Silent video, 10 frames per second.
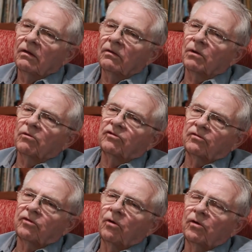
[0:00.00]
There was a
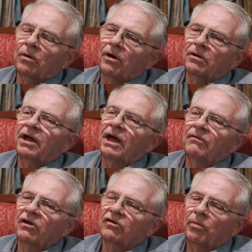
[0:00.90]
joke among
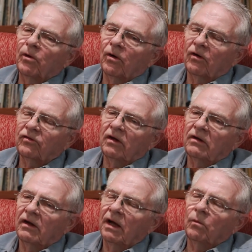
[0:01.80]
cave explorers,
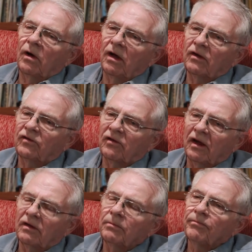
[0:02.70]
and that was
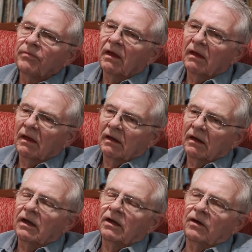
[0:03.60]
that
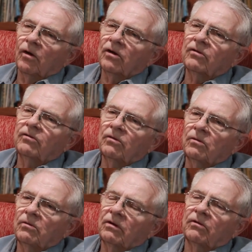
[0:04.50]
in order
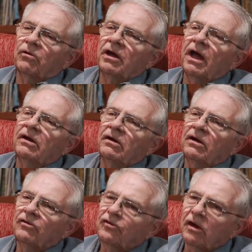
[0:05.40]
to create an
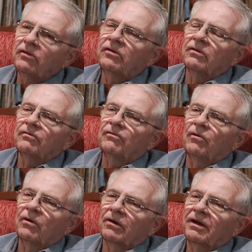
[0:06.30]
incentive
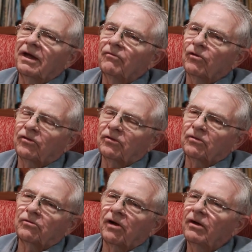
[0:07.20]
for cavers
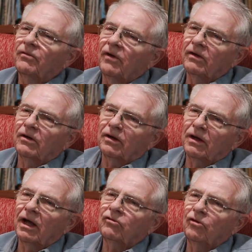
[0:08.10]
to try to find the
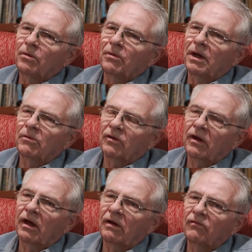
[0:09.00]
connection to Mammoth
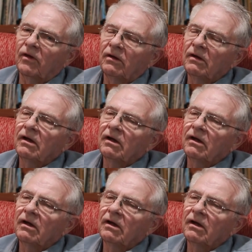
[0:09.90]
Cave, that